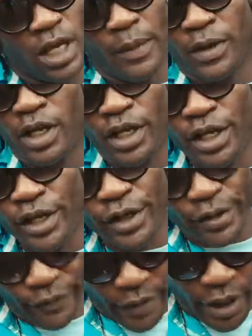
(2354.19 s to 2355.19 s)
because I don't hear
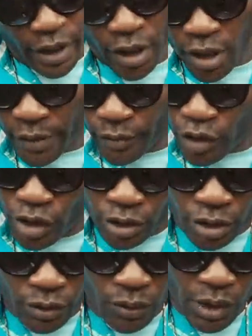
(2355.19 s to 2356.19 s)
nothing from the girl. I'm just
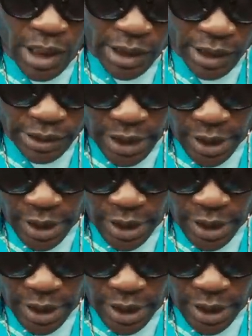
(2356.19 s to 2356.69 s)
not too long left